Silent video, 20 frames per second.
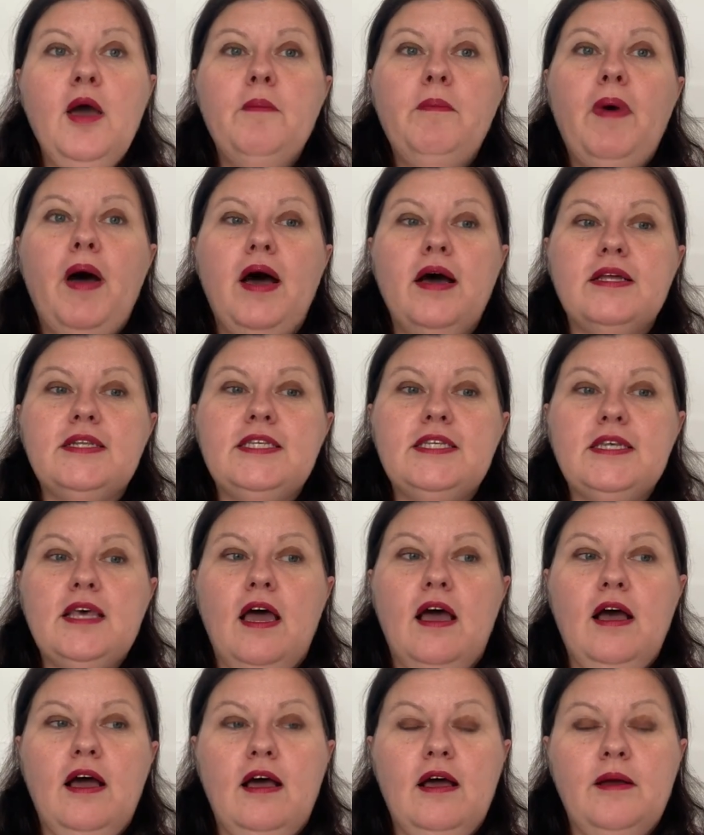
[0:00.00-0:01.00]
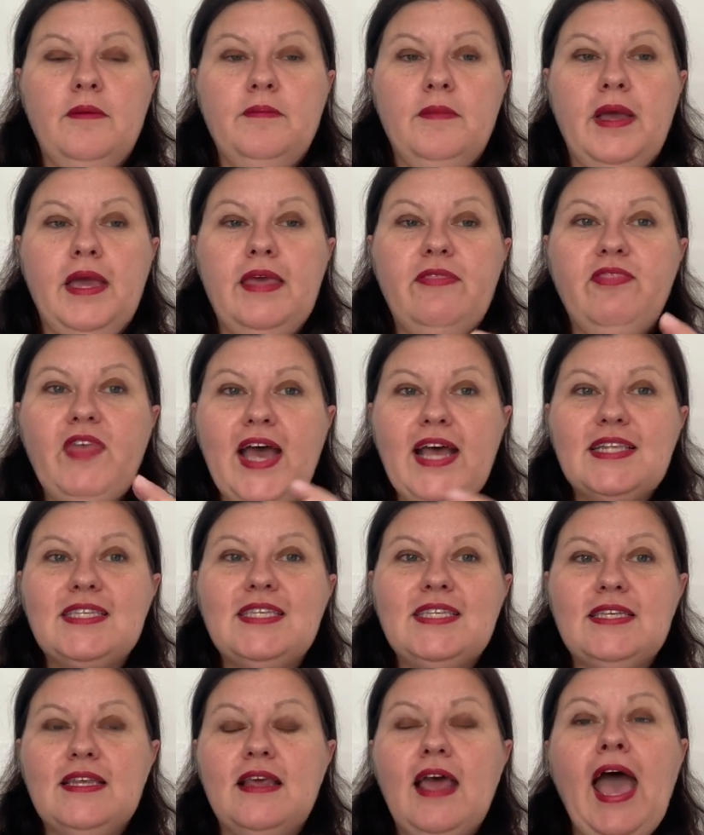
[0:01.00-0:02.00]
But
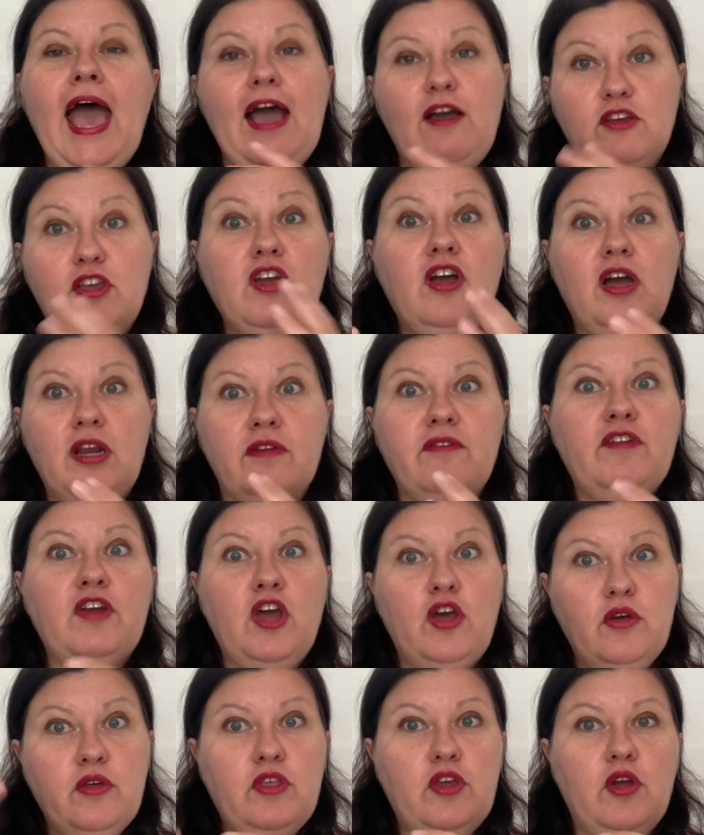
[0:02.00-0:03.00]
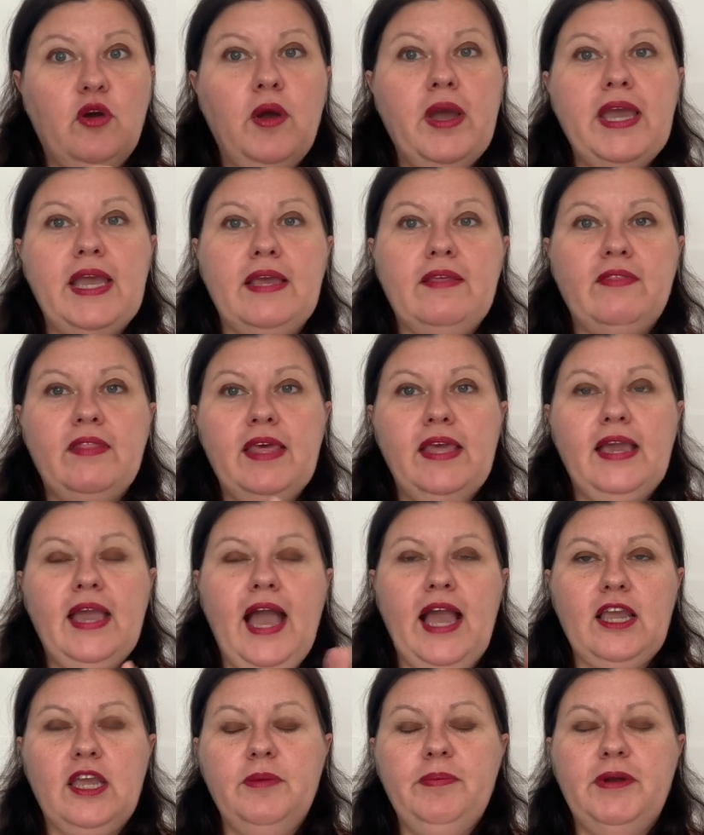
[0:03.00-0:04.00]
that's how you kind of know that you're hitting the
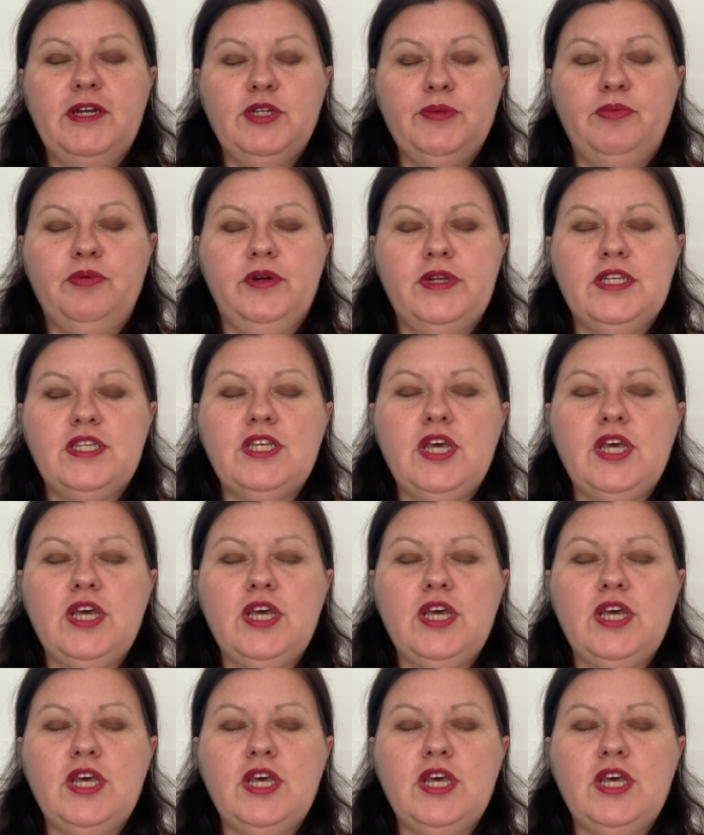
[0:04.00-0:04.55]
acupressure point.